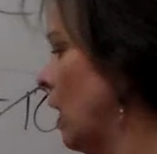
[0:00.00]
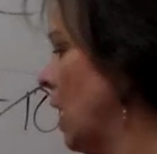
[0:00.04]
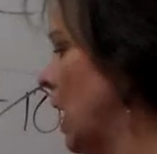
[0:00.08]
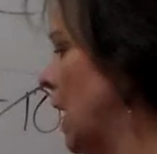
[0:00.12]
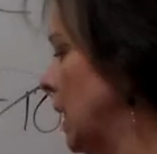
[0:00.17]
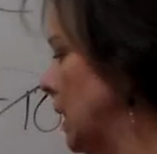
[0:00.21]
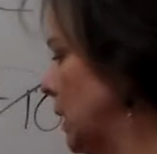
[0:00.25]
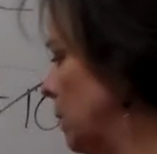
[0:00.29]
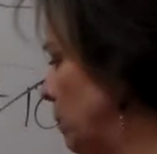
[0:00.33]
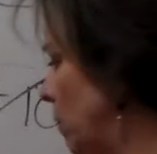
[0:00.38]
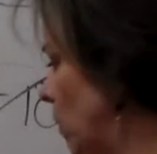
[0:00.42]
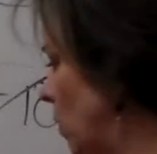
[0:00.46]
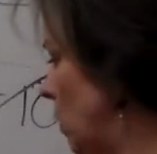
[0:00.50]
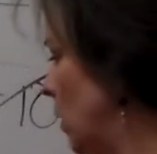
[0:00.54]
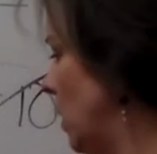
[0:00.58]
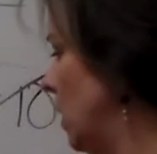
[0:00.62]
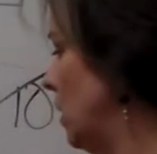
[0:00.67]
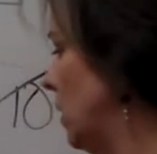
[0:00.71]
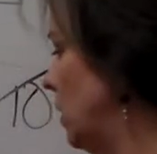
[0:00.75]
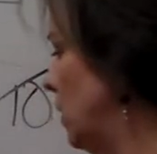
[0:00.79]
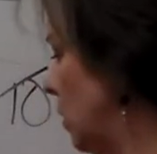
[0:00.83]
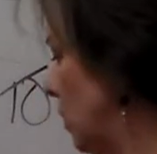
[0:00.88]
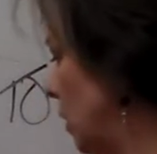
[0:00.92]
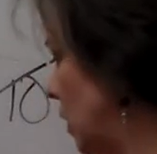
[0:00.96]
Our
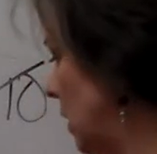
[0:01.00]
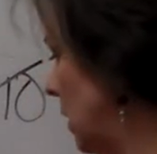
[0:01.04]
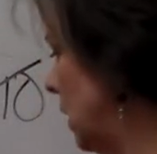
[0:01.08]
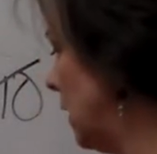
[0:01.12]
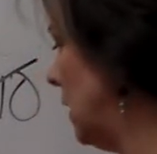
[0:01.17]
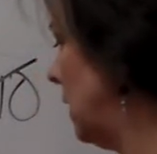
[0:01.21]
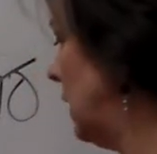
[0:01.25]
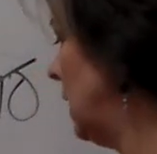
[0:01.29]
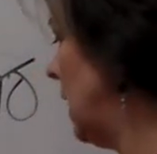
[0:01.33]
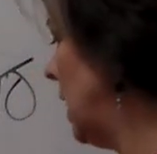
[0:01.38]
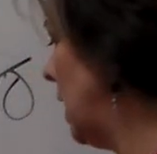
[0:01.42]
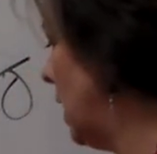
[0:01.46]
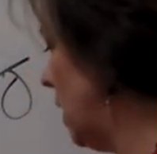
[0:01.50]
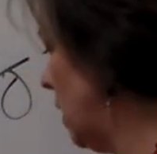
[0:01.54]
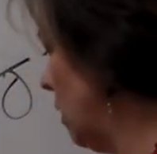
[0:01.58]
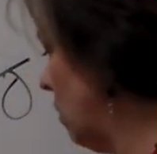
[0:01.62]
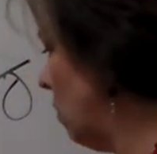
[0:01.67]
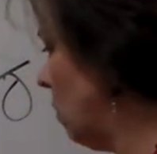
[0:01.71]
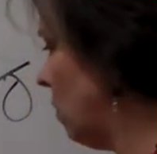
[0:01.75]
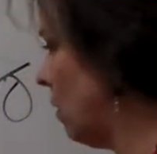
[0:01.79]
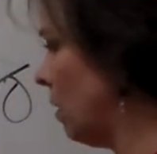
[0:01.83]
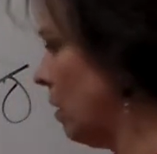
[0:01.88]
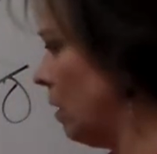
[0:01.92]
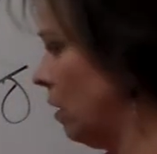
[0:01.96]
exponents are in descending
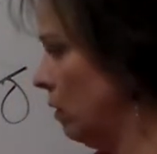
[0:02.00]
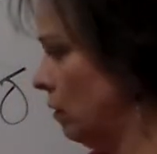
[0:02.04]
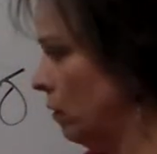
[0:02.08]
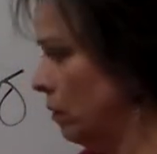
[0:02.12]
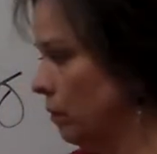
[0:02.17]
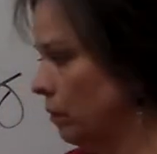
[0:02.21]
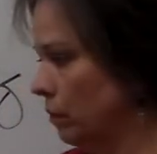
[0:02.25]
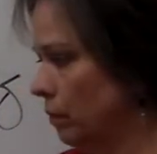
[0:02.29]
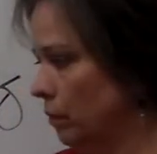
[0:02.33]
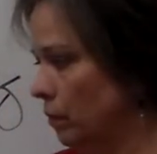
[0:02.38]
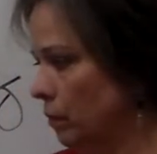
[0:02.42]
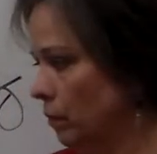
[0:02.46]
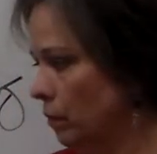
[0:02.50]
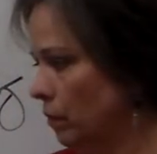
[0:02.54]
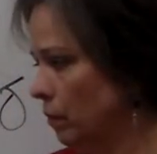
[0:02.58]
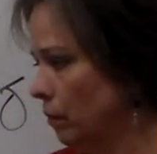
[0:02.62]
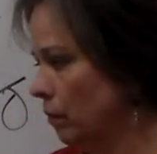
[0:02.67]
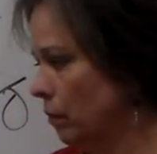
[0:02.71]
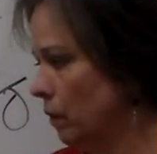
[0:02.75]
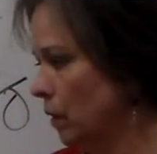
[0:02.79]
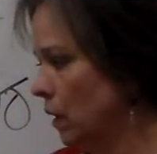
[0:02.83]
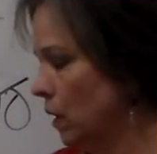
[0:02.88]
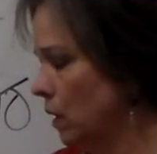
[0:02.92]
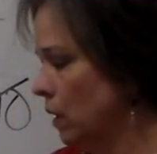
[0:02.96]
order.
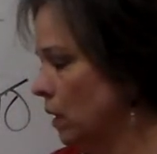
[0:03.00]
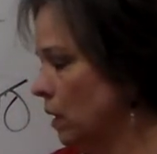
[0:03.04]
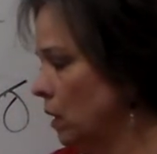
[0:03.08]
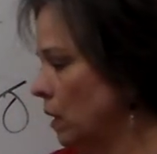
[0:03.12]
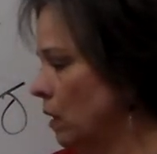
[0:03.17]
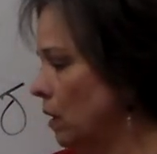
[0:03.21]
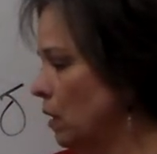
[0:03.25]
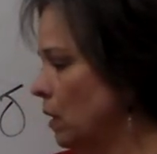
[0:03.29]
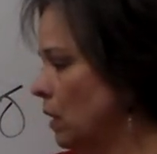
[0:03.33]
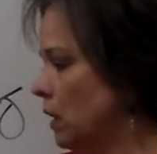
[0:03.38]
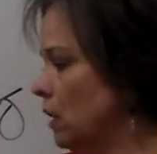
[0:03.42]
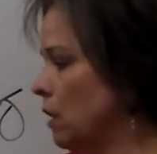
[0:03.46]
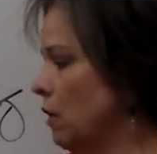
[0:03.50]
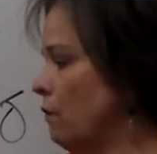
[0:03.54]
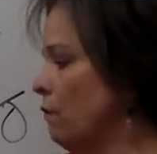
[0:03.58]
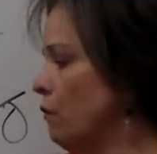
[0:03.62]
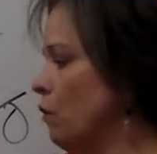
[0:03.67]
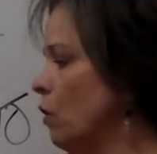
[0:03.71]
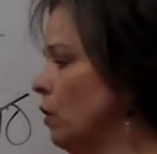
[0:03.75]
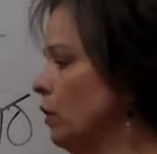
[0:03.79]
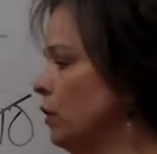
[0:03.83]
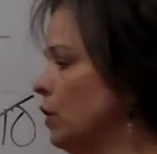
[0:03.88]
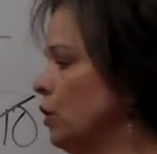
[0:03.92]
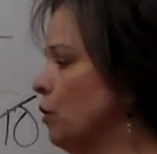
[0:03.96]
It's a
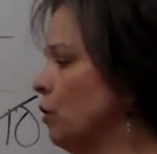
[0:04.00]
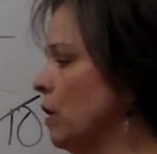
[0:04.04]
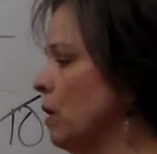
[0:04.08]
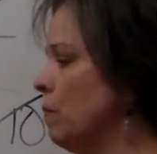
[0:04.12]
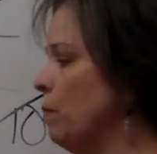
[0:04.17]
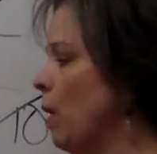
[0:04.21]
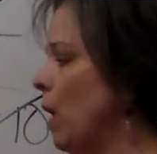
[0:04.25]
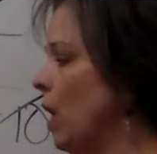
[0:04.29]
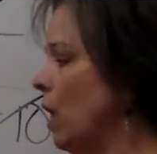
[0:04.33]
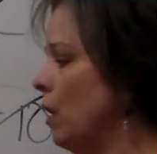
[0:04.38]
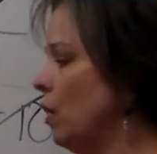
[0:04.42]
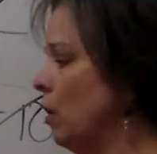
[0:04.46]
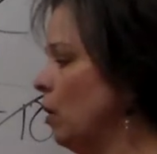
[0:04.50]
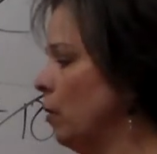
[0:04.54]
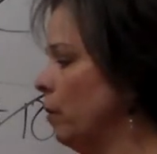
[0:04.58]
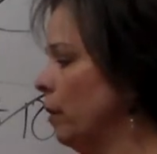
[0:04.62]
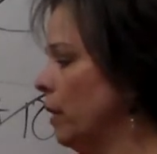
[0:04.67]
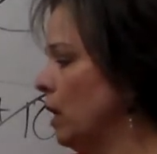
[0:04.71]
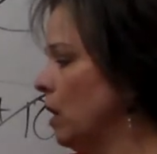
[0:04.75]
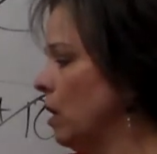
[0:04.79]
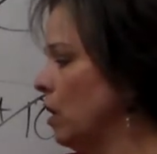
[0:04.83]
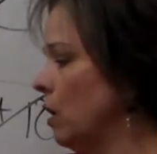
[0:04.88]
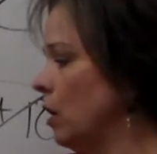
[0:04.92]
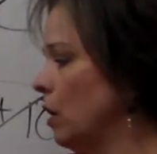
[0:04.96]
fourth degree
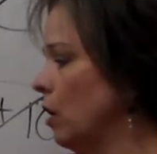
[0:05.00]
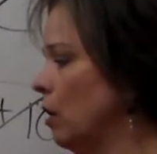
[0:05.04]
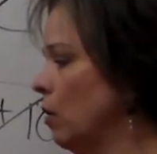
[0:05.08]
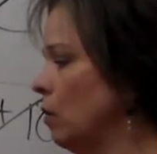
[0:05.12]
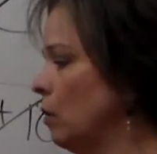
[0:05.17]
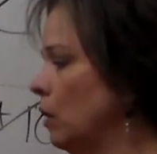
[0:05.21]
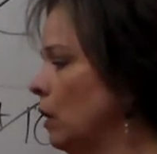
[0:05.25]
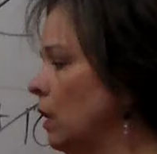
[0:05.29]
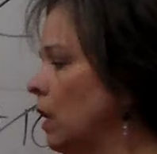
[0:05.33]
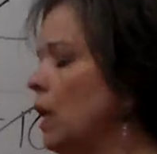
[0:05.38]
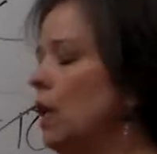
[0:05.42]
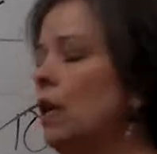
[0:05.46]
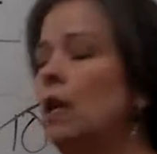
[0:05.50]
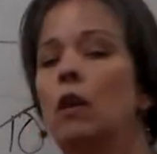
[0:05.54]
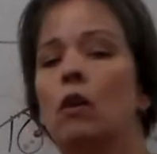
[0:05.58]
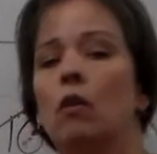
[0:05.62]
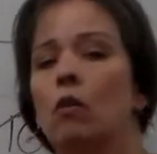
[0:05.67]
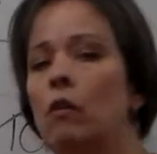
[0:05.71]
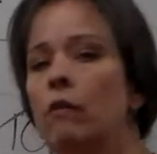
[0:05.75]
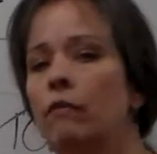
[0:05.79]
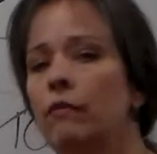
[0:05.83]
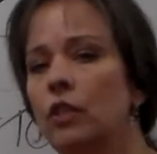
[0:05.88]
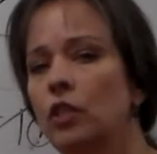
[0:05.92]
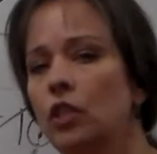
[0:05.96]
polynomial, and our leading
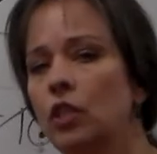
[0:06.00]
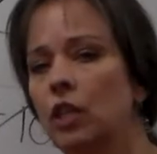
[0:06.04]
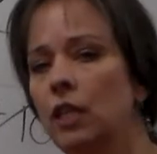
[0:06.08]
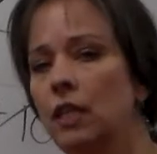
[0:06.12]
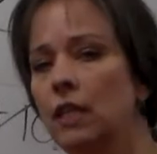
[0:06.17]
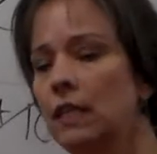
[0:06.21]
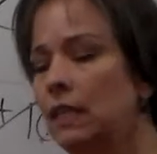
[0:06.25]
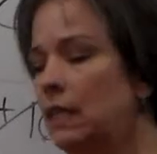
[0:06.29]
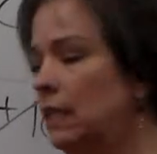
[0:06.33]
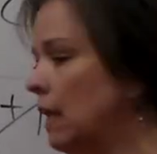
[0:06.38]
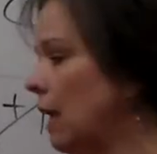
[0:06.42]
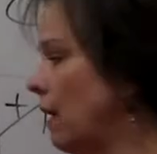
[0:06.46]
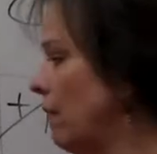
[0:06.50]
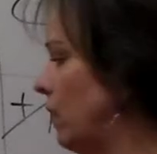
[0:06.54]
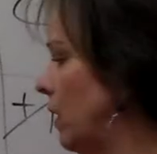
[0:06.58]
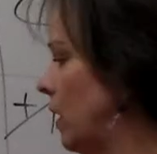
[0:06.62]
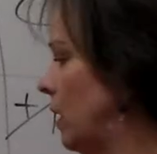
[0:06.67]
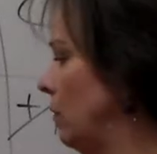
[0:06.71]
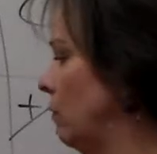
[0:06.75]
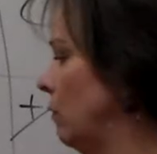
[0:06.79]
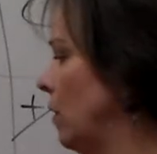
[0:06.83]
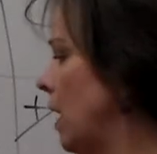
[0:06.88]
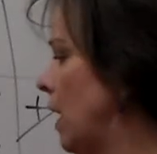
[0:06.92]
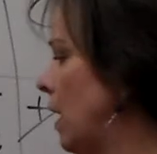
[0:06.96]
coefficient is
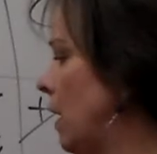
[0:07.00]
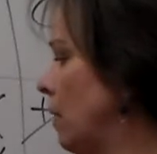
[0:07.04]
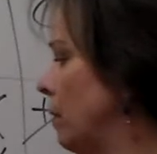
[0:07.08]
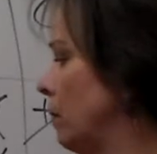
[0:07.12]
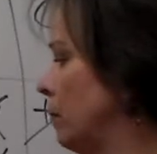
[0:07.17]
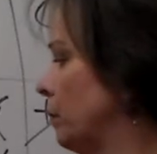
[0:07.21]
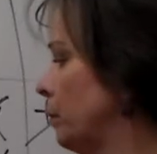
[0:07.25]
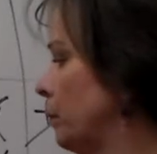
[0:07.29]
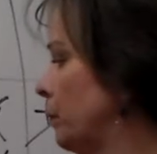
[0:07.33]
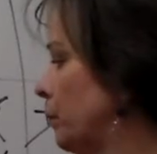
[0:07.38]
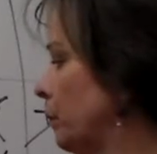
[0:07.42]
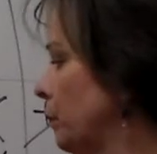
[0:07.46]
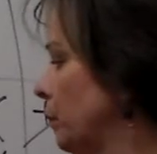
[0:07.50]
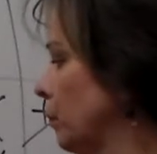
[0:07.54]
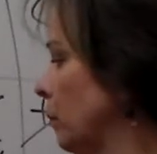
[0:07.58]
7, right?